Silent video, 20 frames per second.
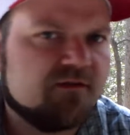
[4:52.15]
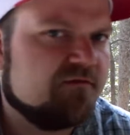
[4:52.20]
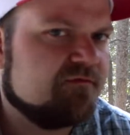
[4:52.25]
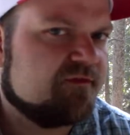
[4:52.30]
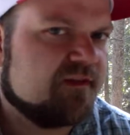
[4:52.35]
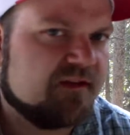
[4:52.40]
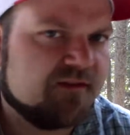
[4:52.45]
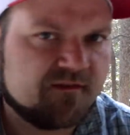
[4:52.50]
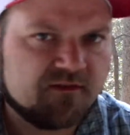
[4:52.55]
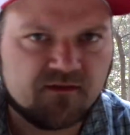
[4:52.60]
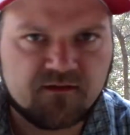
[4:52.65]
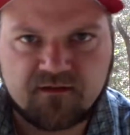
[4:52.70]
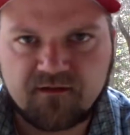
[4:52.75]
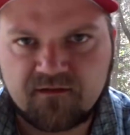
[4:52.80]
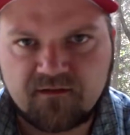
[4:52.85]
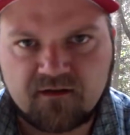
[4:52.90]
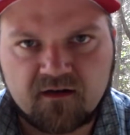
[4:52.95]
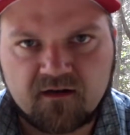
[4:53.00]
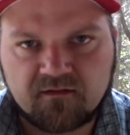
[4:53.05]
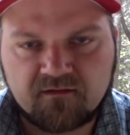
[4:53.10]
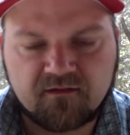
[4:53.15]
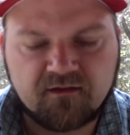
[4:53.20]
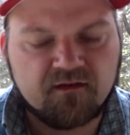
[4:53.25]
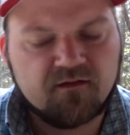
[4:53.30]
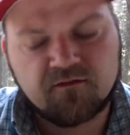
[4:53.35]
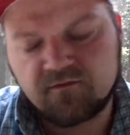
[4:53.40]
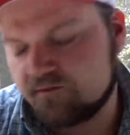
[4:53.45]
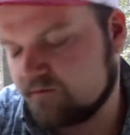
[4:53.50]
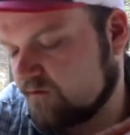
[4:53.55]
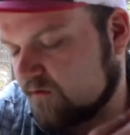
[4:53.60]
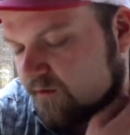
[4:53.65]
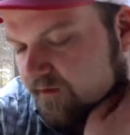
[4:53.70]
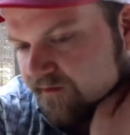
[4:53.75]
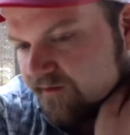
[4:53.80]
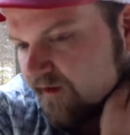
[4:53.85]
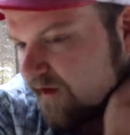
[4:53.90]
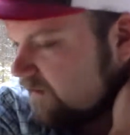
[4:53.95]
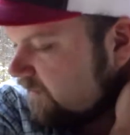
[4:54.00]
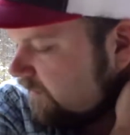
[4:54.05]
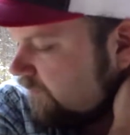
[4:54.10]
You've tasted this cocktail, you know
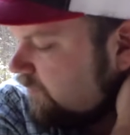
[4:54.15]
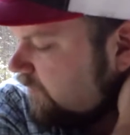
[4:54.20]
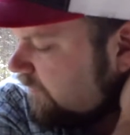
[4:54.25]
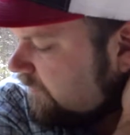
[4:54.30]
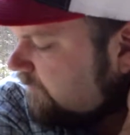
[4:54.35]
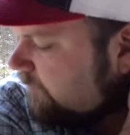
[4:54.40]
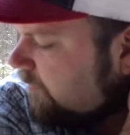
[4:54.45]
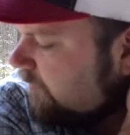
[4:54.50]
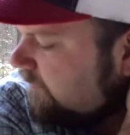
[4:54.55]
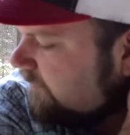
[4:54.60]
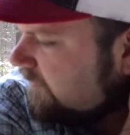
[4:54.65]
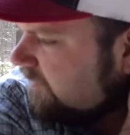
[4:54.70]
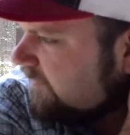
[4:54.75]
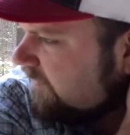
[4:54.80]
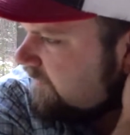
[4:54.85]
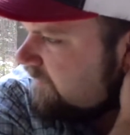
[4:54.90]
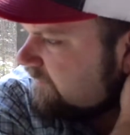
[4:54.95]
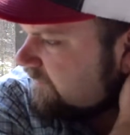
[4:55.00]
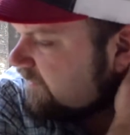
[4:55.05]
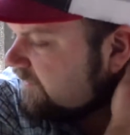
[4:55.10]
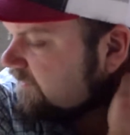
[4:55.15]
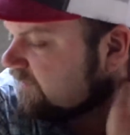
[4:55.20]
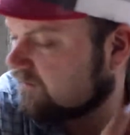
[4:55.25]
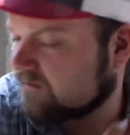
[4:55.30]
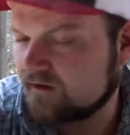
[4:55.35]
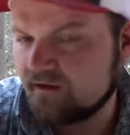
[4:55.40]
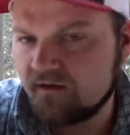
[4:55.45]
exactly what it's supposed to taste like.